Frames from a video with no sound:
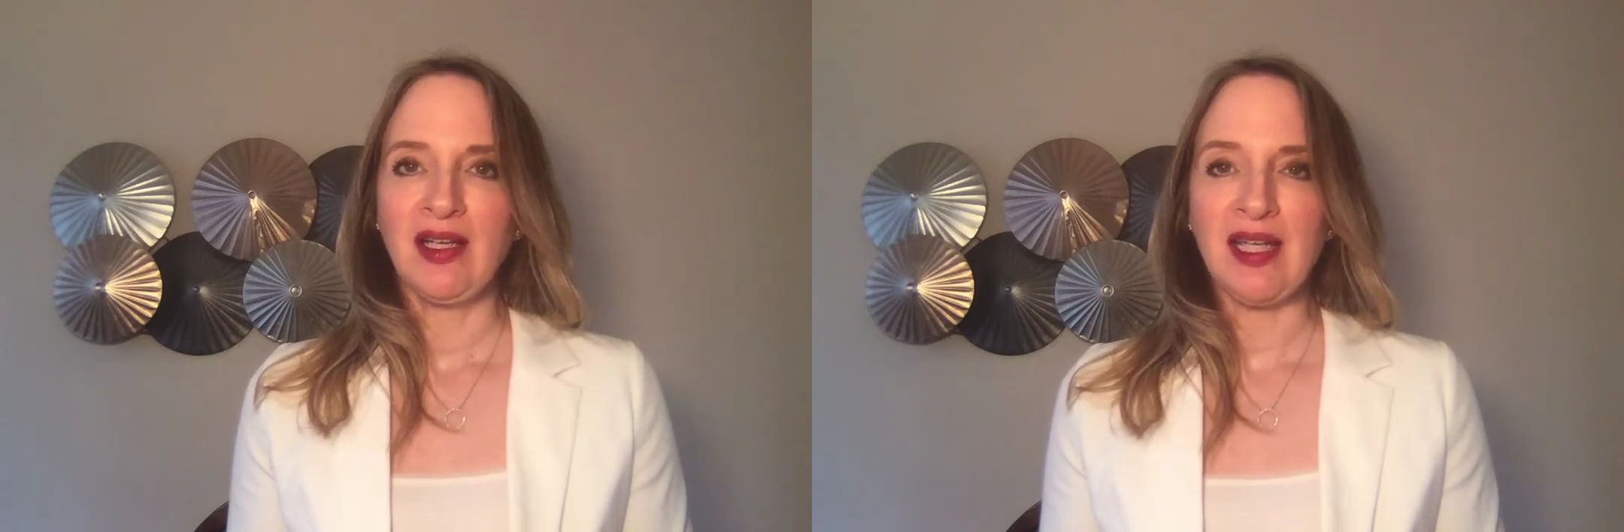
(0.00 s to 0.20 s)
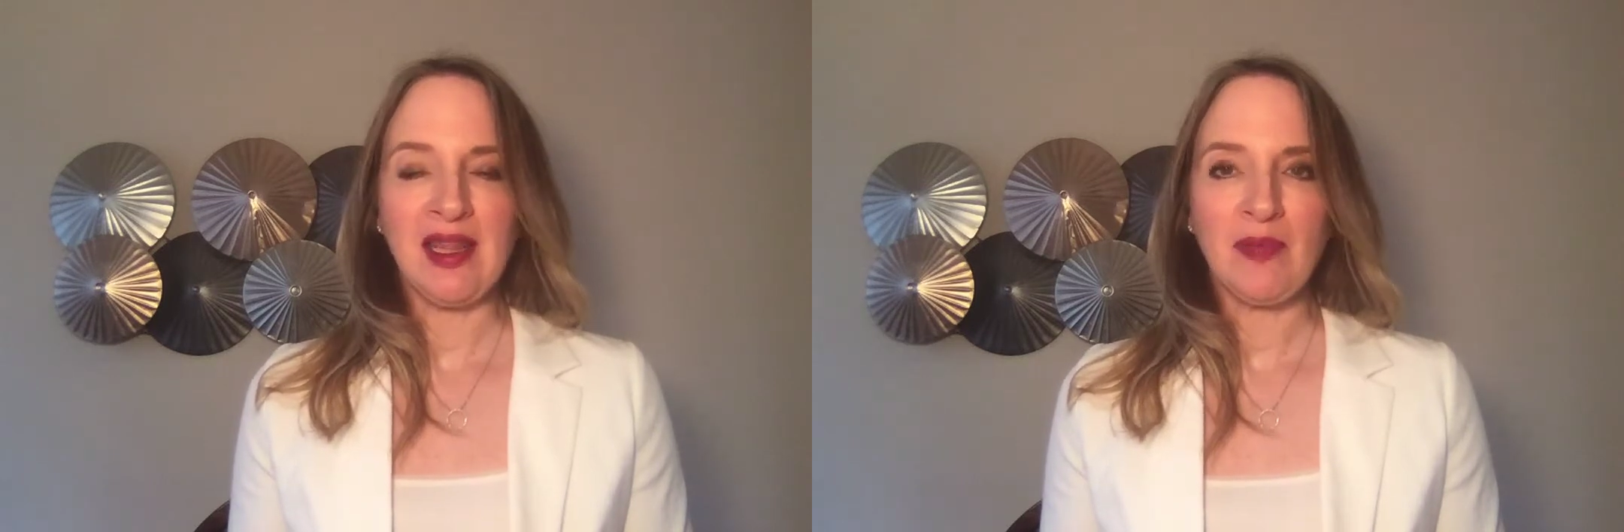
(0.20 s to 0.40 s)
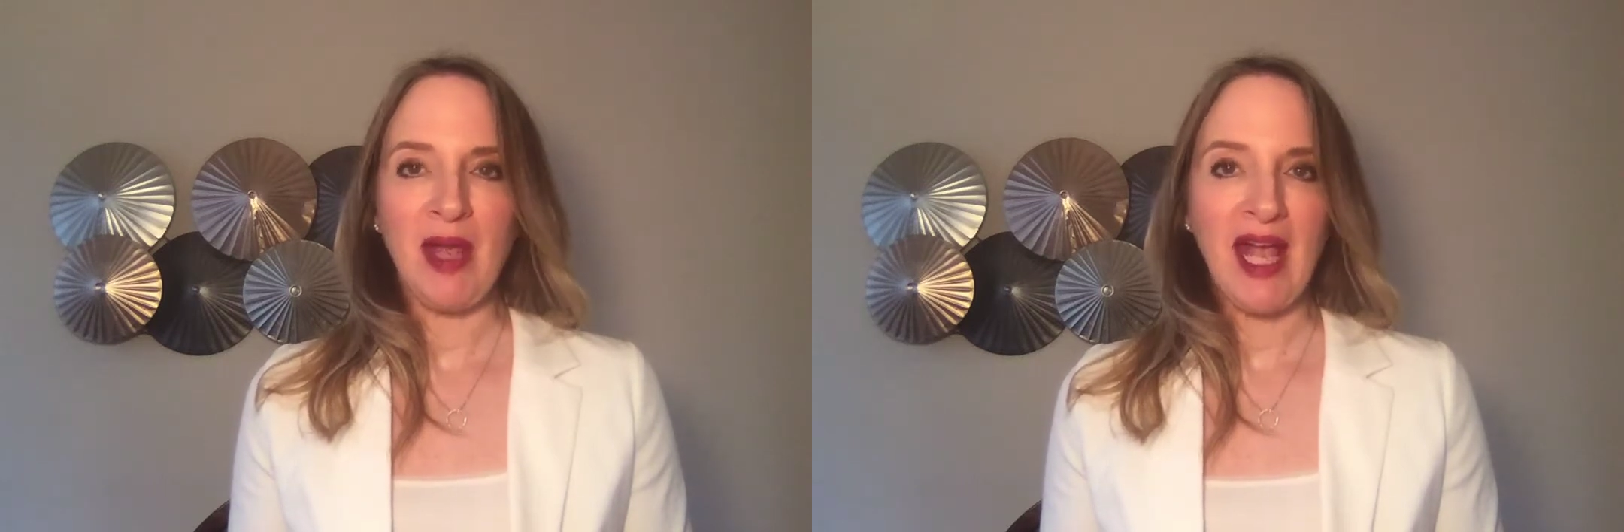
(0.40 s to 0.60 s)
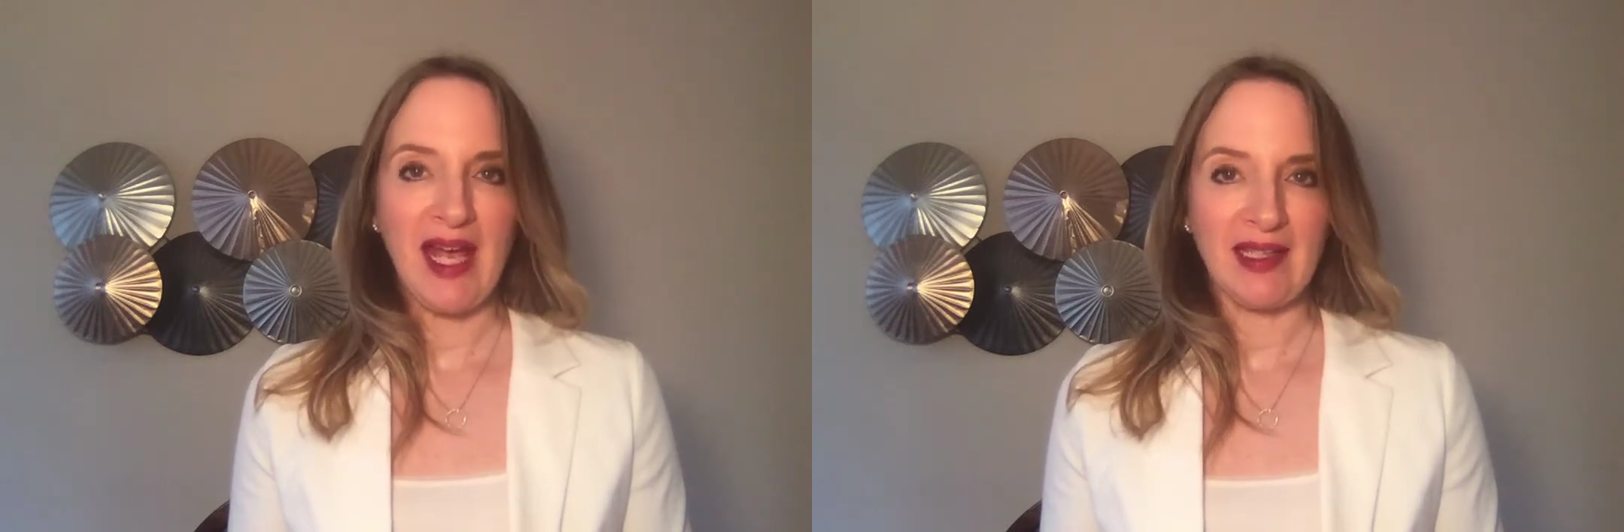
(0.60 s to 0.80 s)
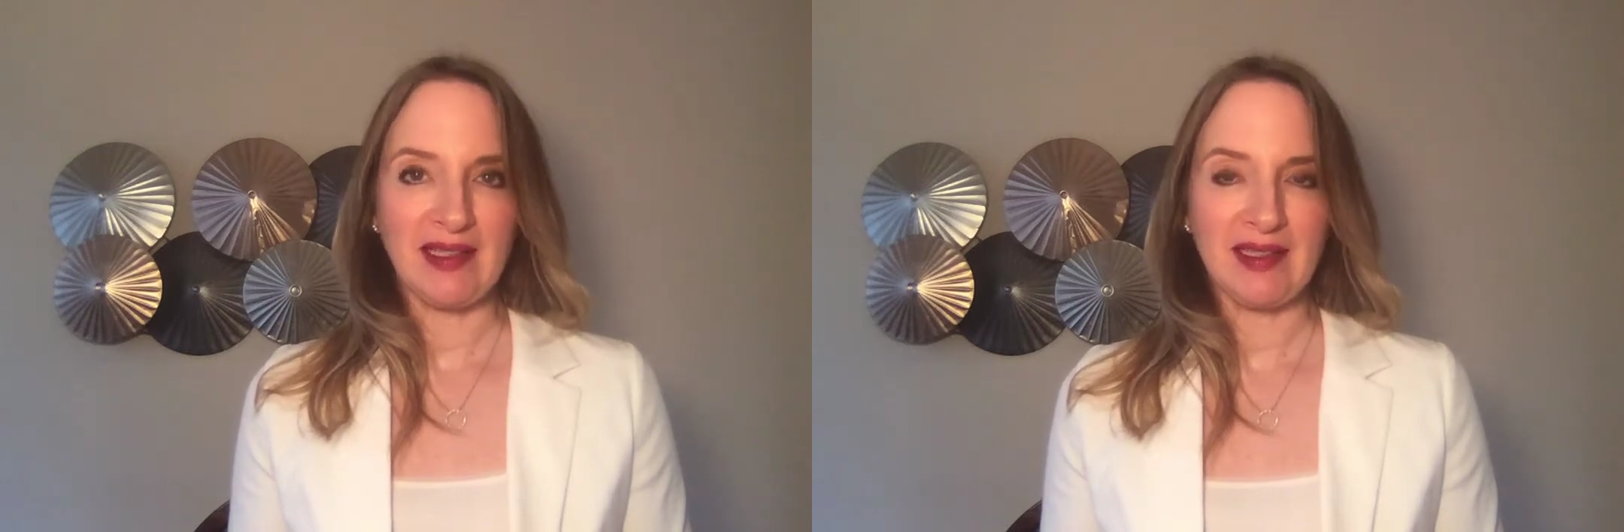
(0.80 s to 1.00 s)
in the
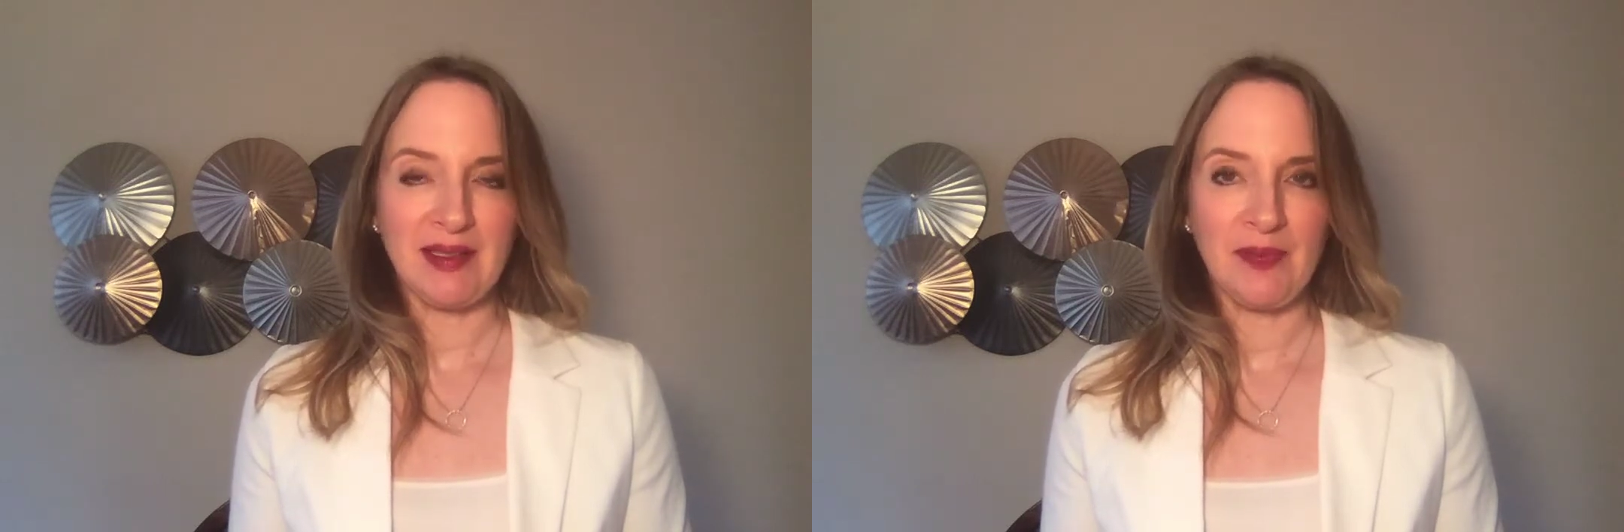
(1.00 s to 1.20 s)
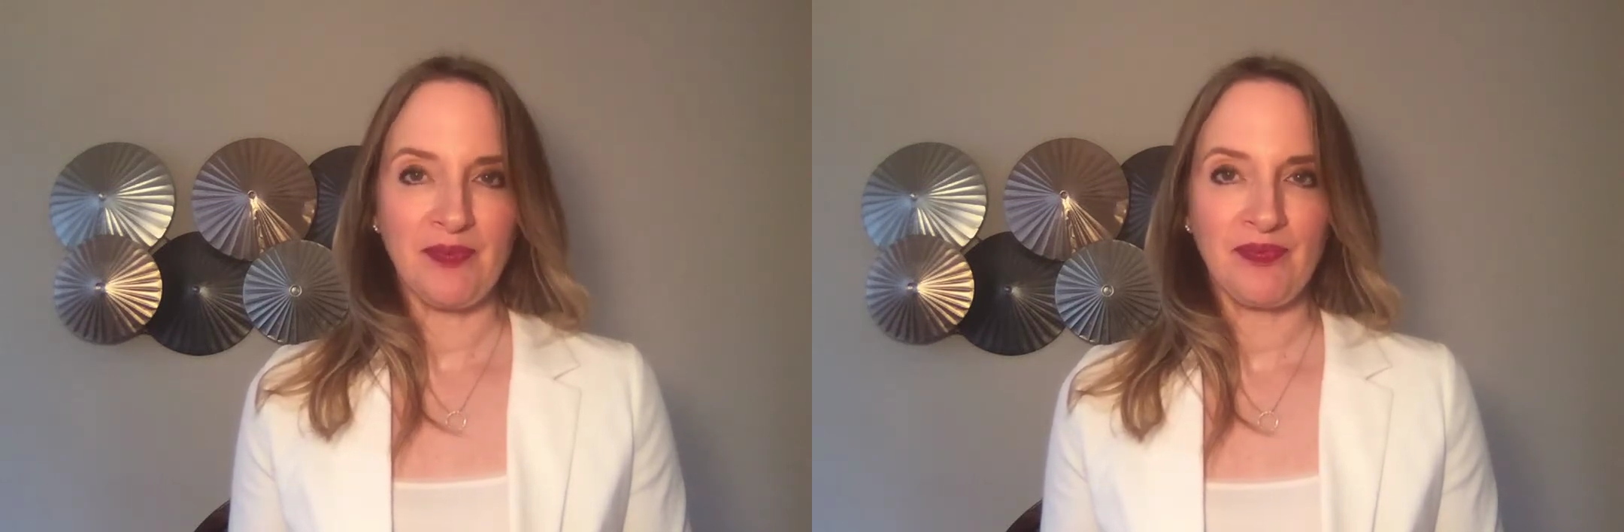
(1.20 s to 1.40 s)
past?